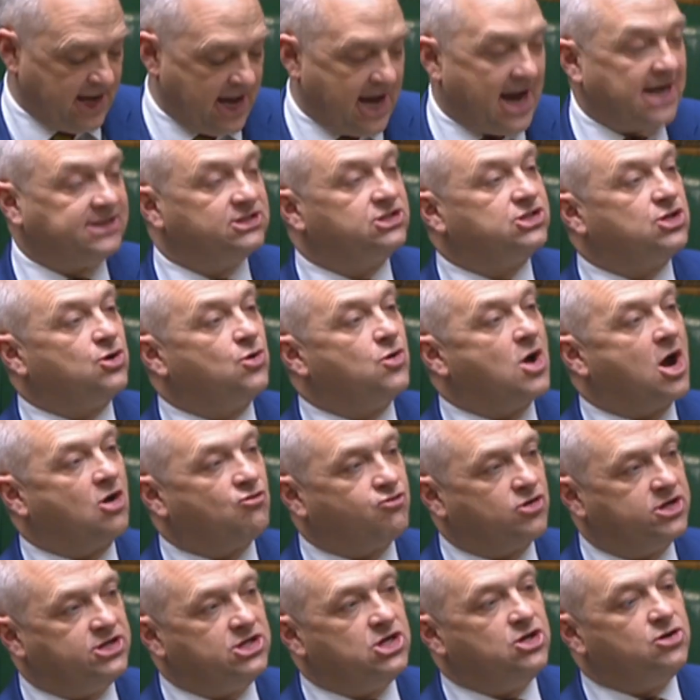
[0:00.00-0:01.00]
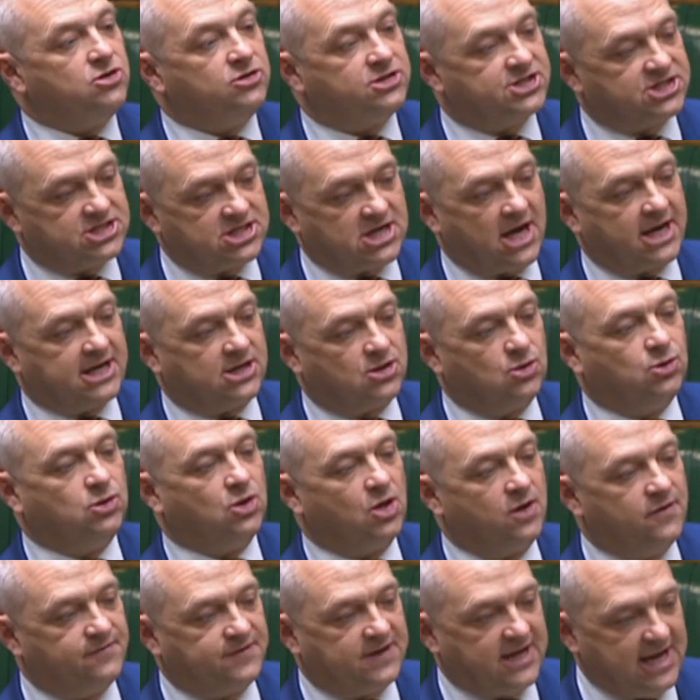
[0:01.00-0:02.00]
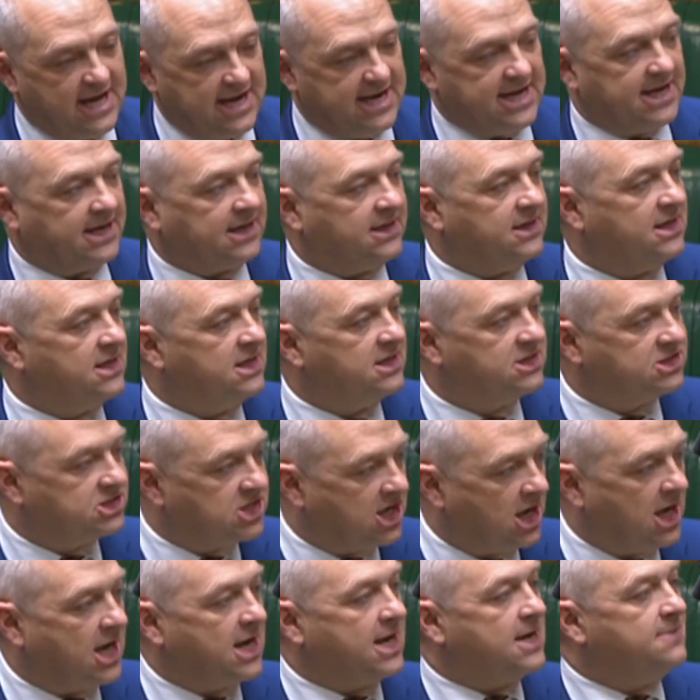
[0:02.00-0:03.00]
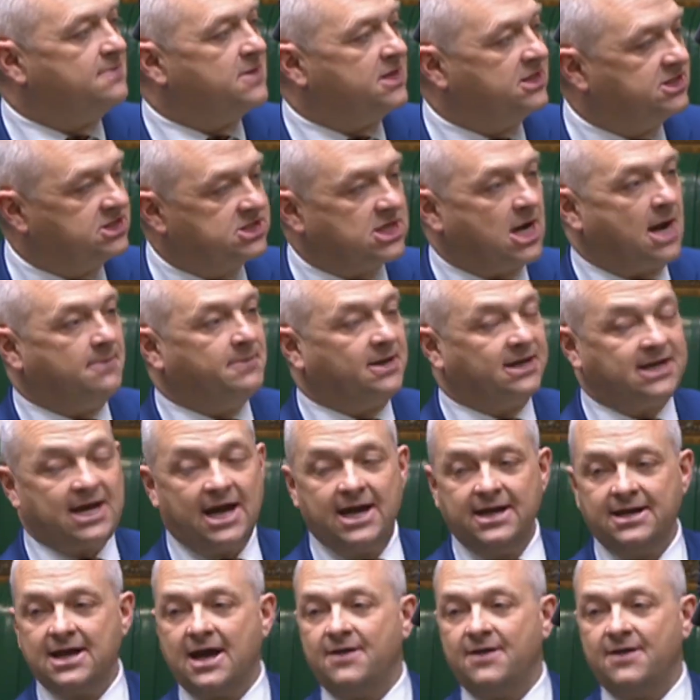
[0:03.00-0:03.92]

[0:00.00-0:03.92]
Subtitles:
and to a renewed cycle of killing time and time again.